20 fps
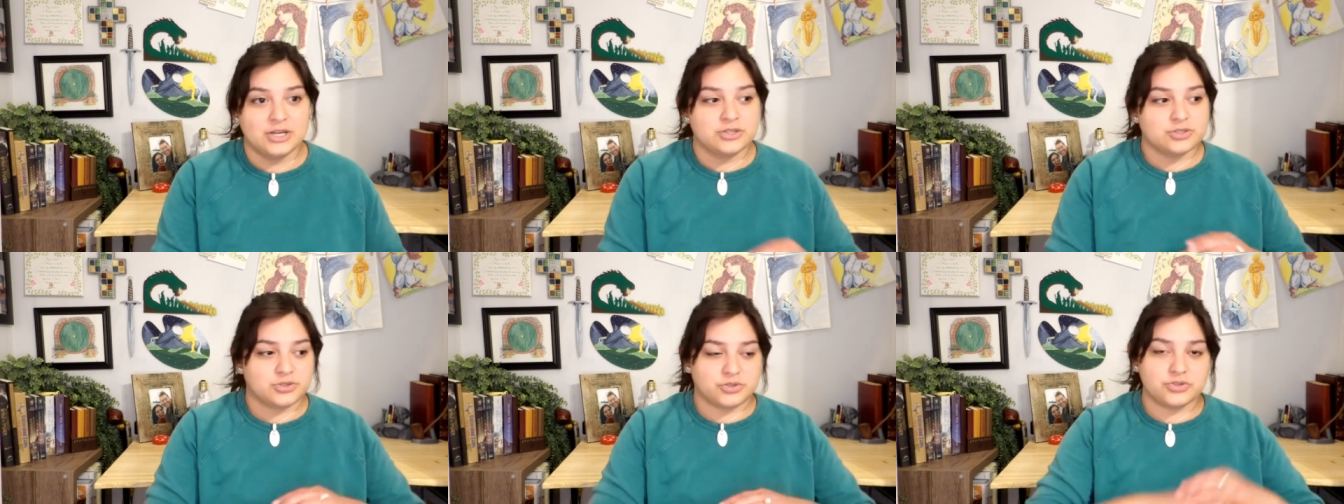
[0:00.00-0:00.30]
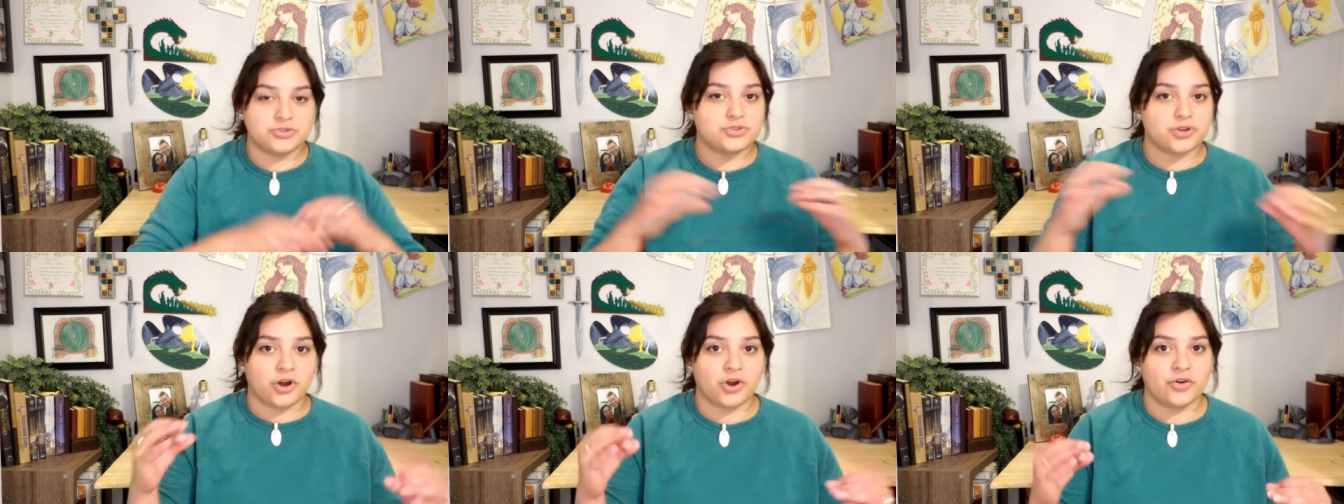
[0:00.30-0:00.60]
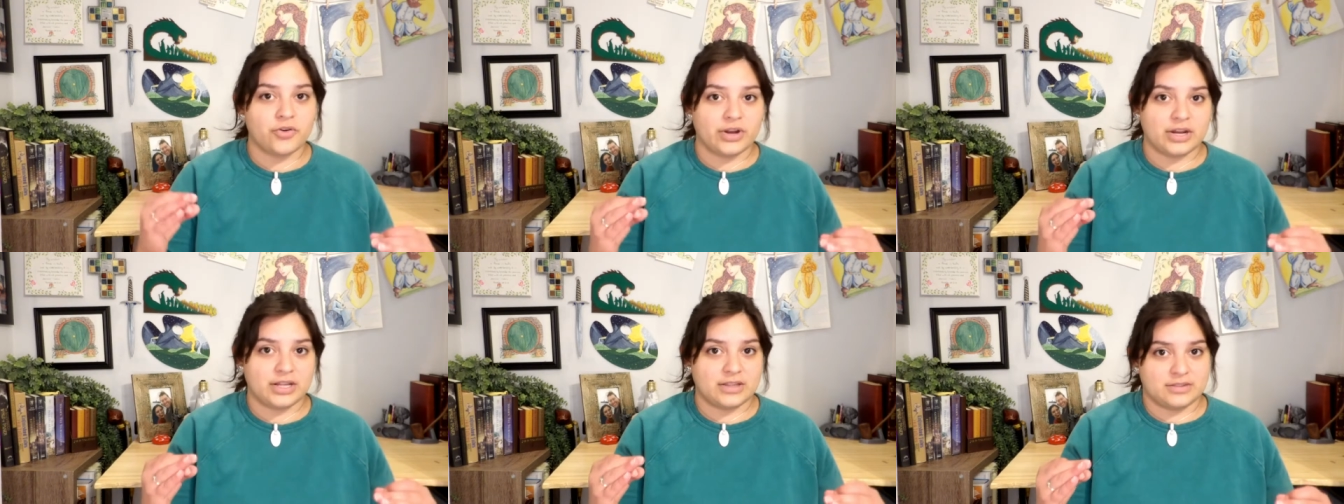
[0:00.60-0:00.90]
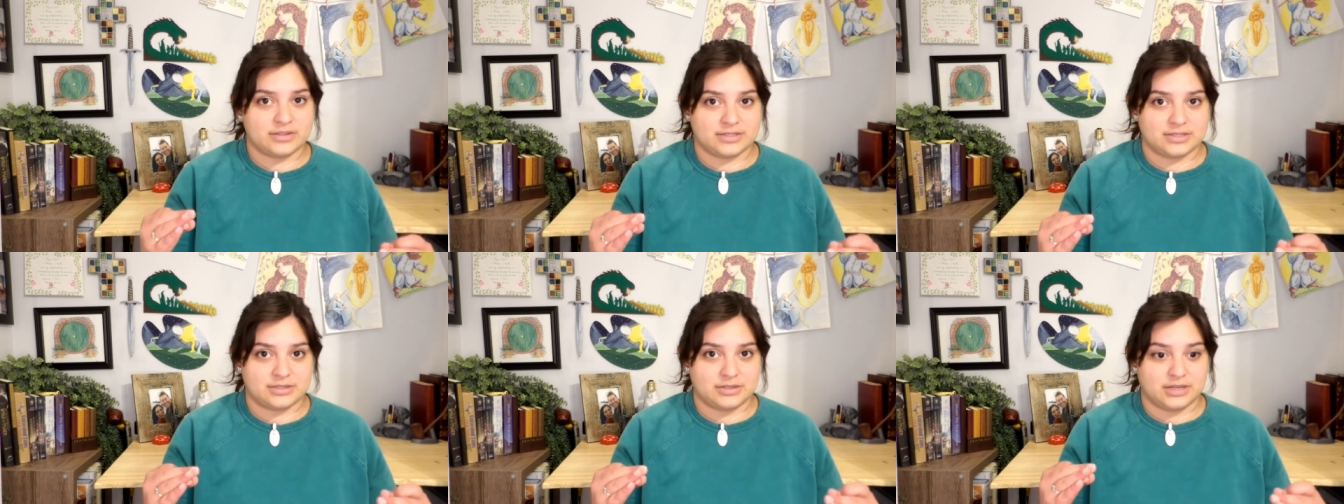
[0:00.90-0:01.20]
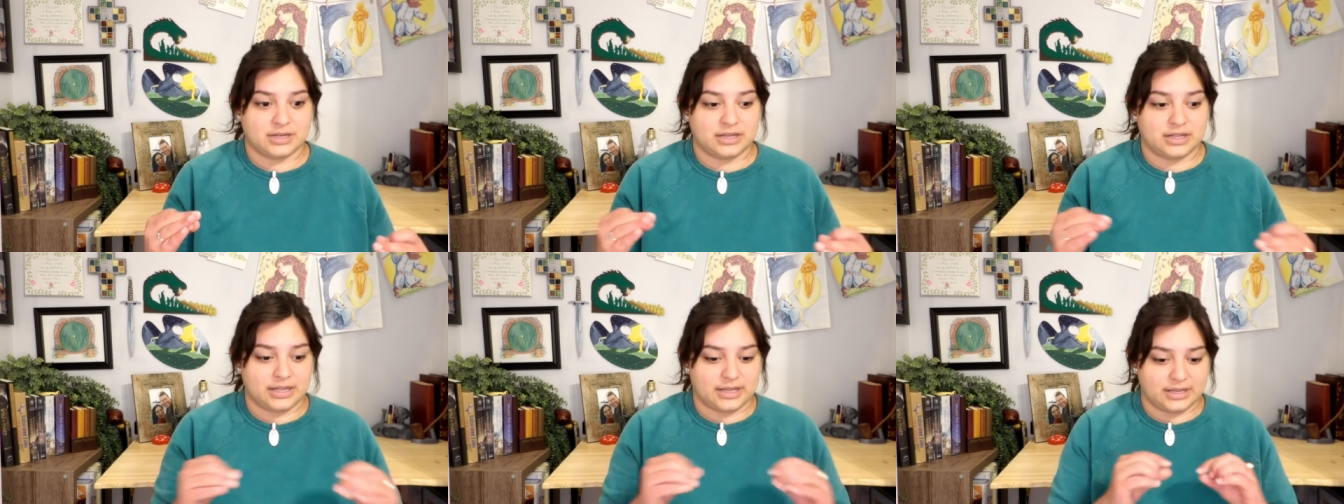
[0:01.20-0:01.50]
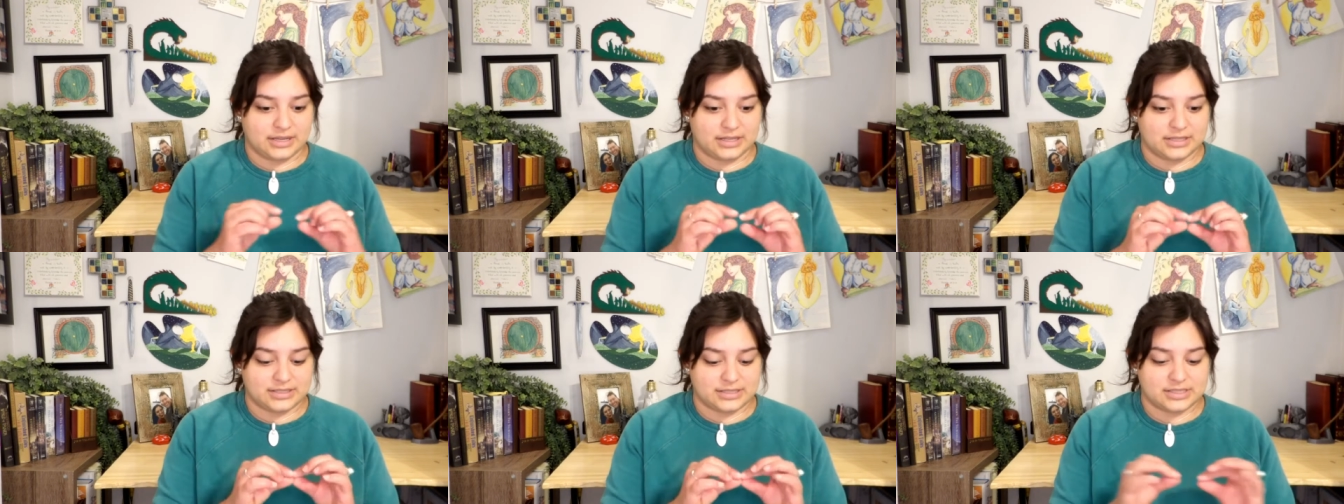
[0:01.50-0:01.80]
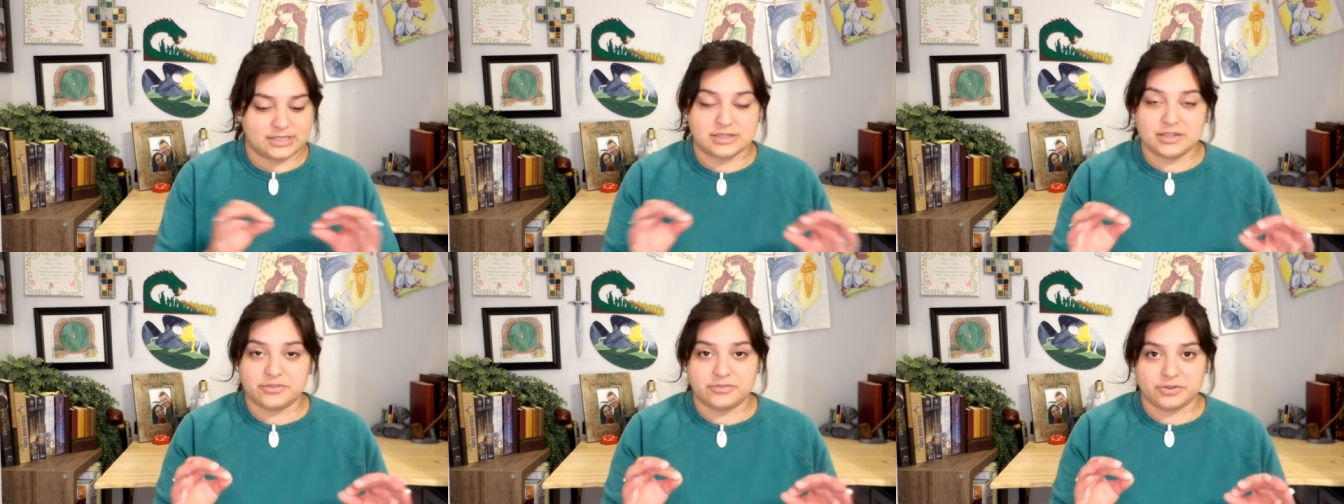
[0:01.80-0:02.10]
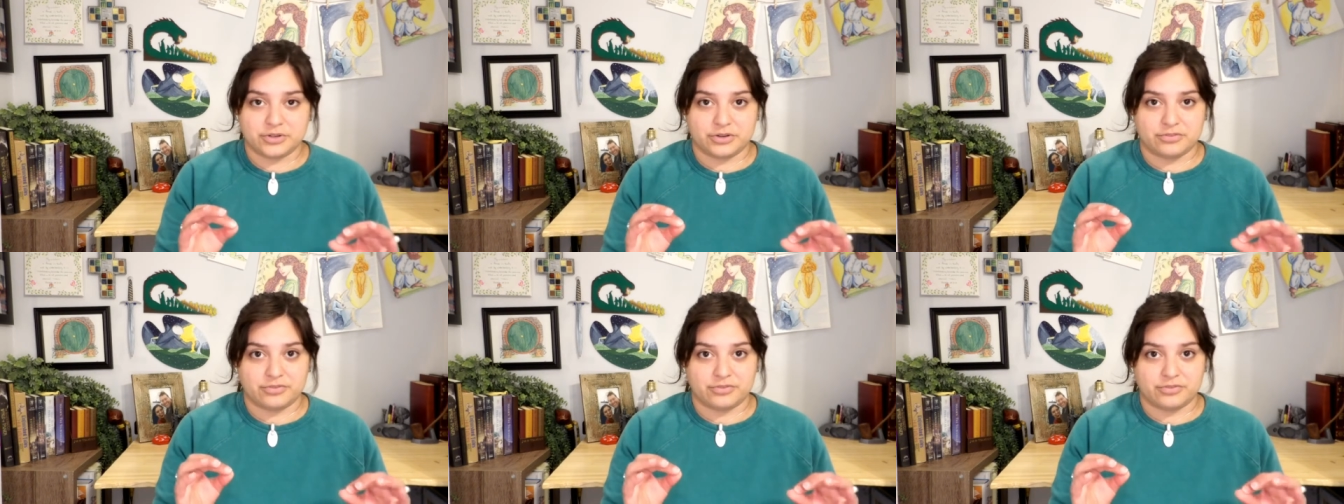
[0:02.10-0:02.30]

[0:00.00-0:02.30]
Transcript: So there's already this like sliver